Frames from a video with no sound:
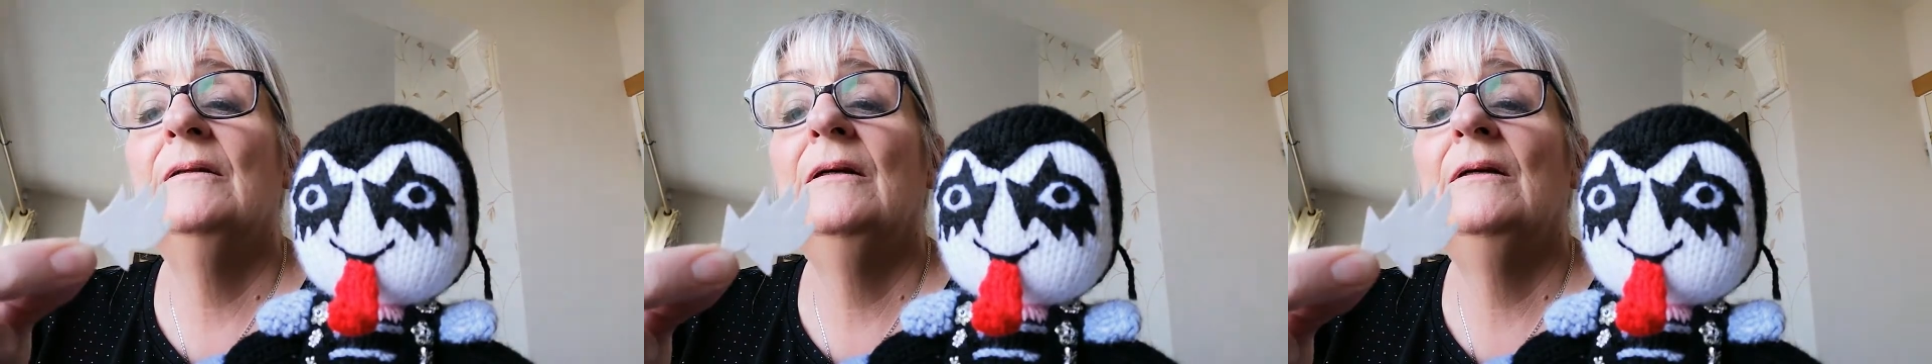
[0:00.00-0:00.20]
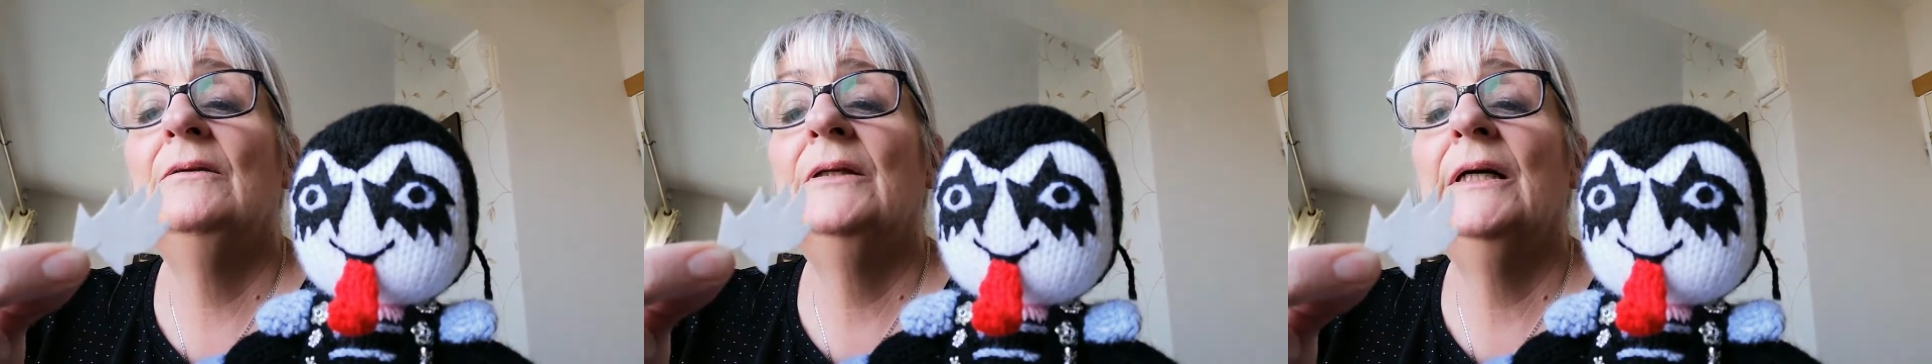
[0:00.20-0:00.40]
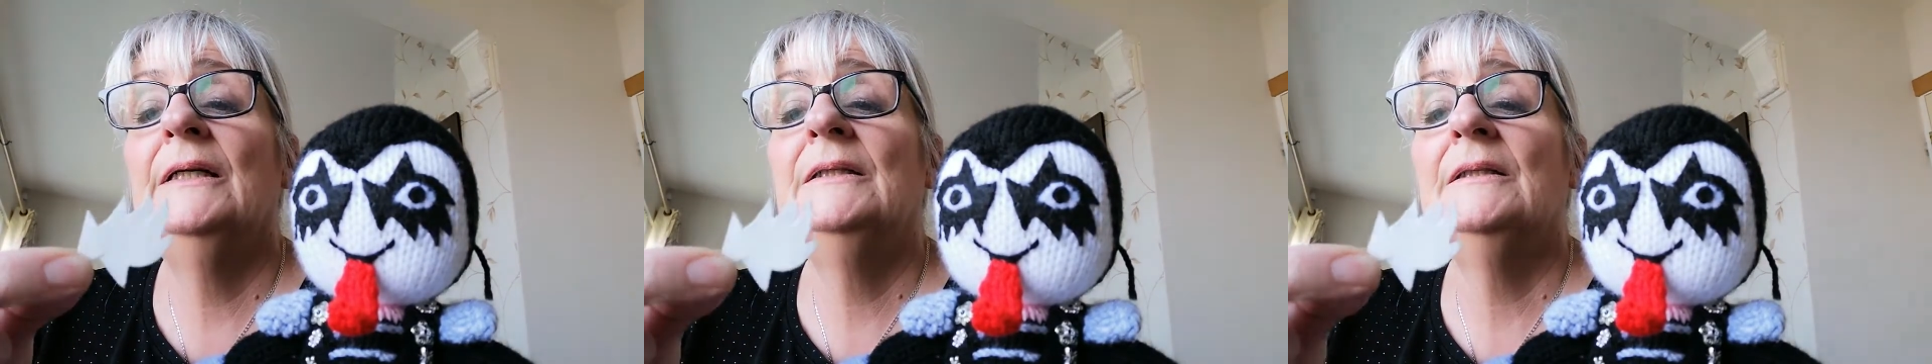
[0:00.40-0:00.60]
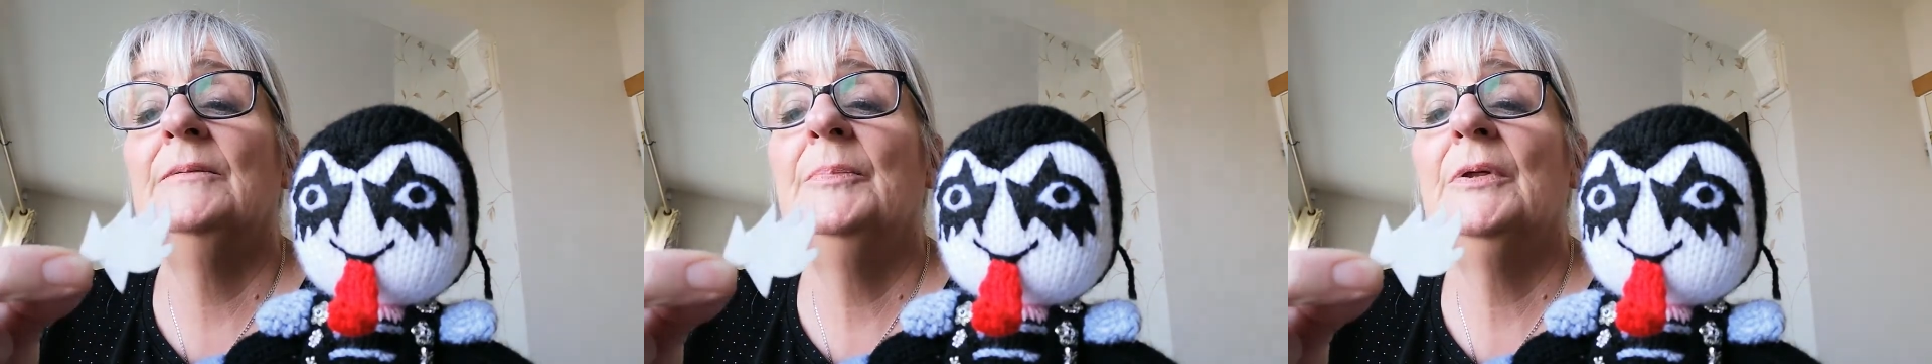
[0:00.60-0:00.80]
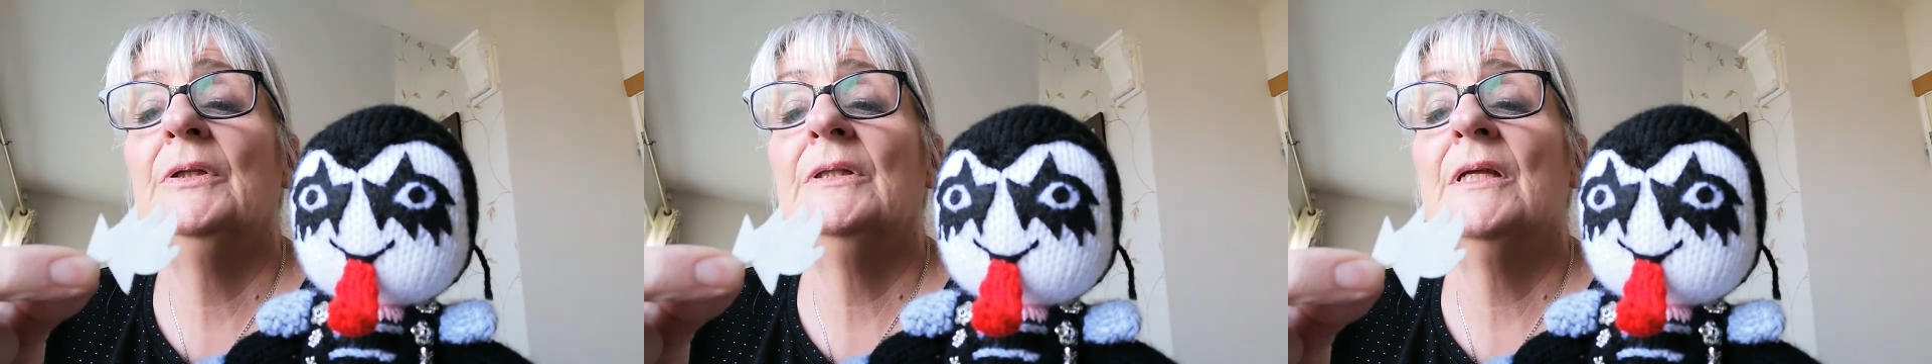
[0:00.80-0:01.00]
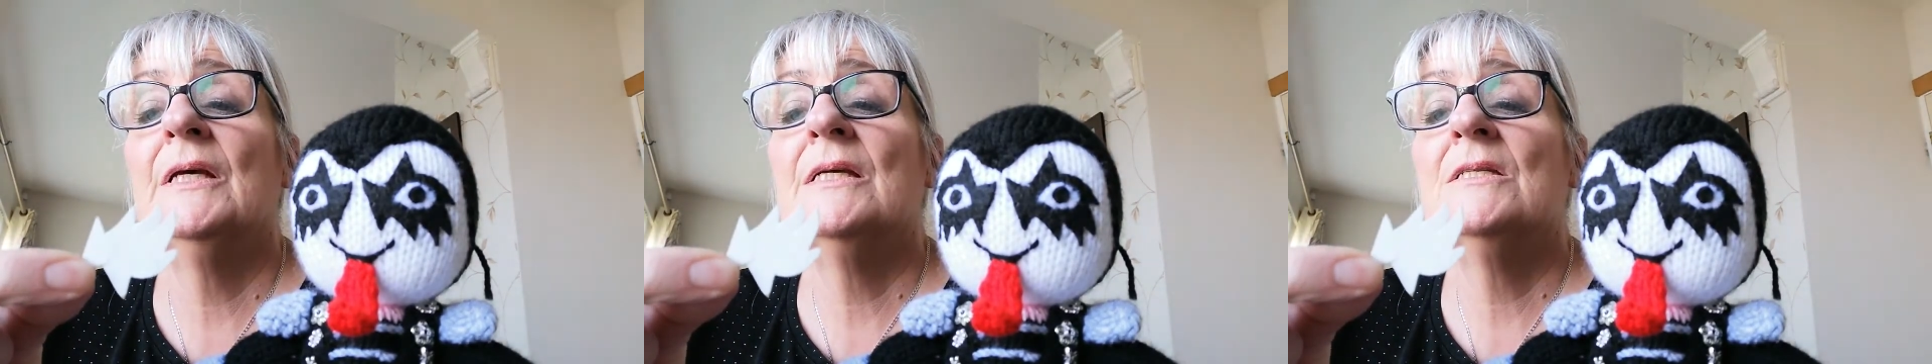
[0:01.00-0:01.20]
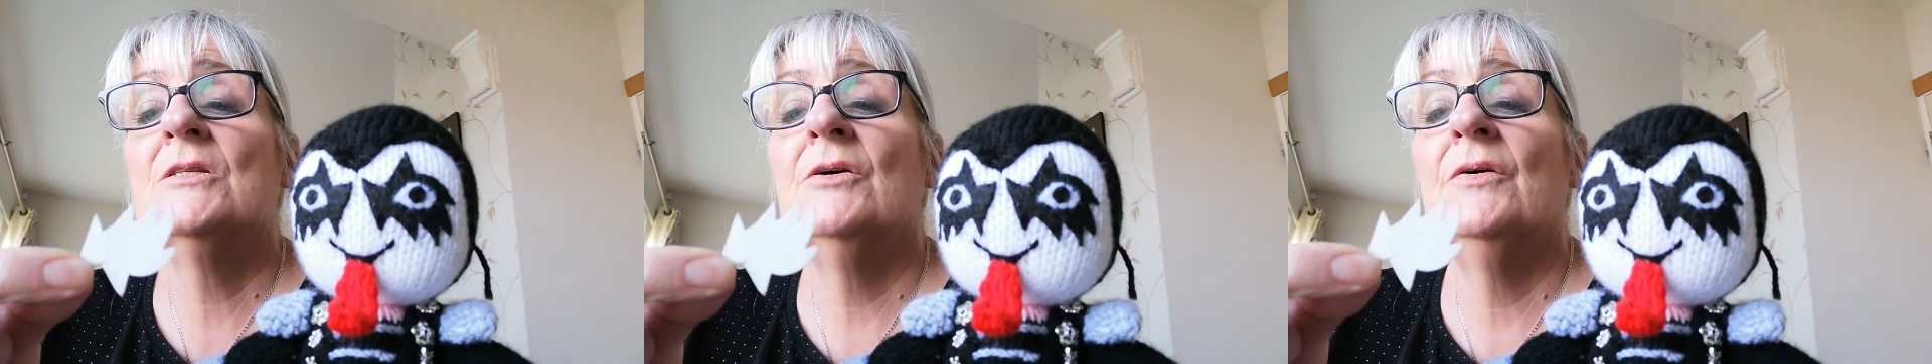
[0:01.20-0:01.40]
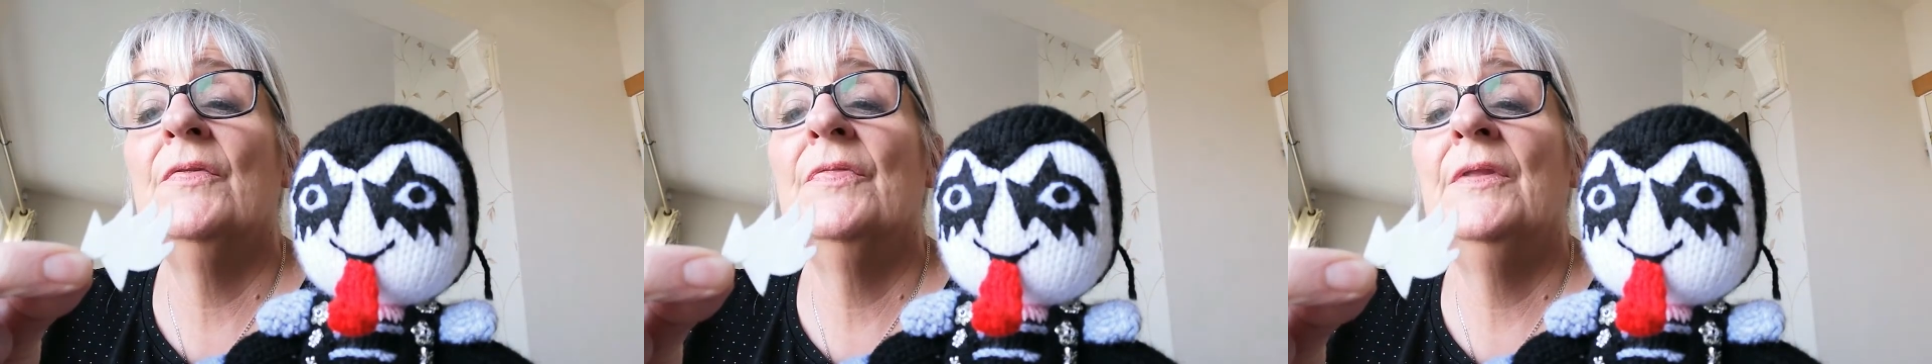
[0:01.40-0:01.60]
All right, I'll put this
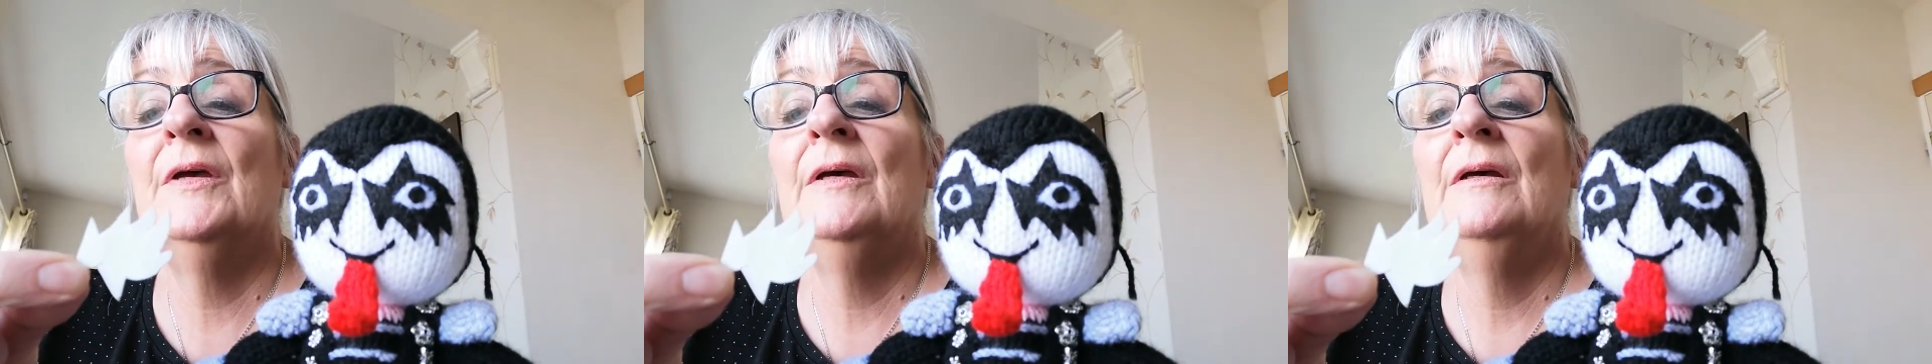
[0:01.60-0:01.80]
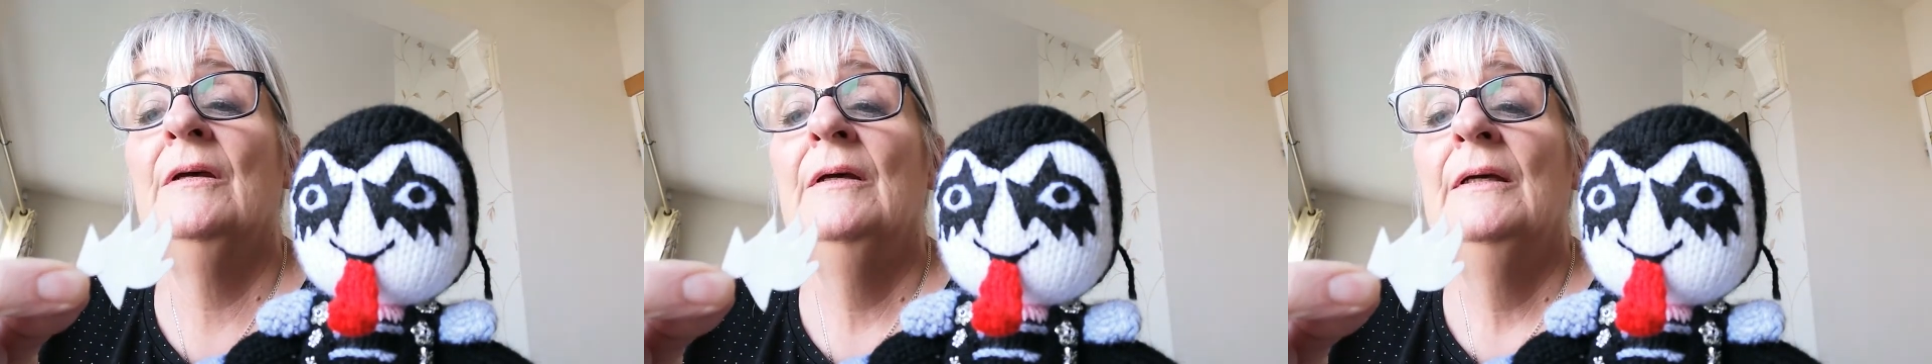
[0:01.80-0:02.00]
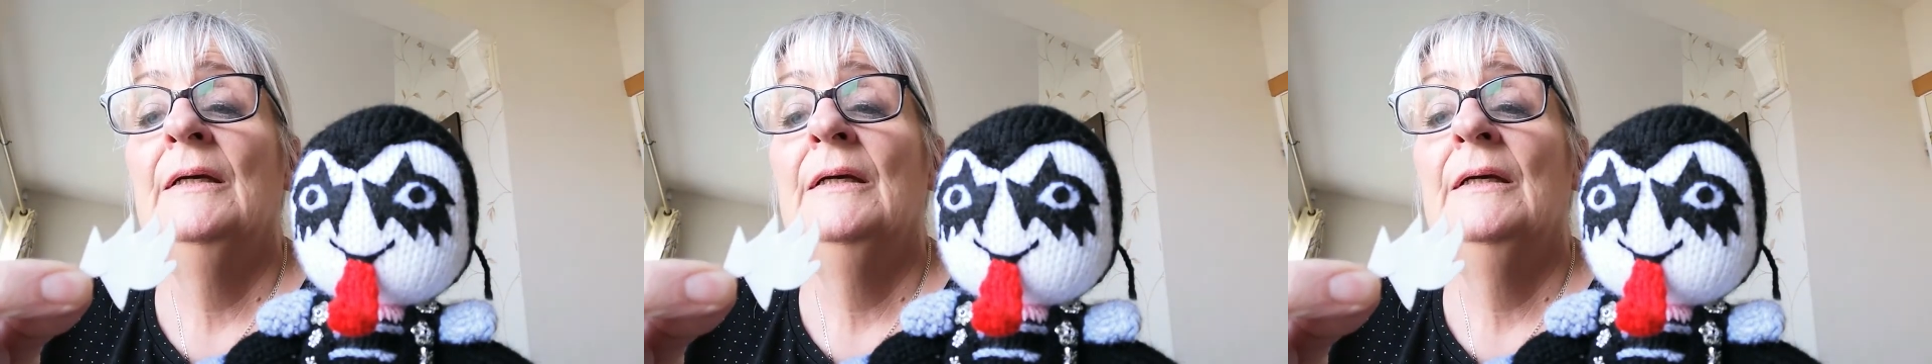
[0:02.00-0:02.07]
on the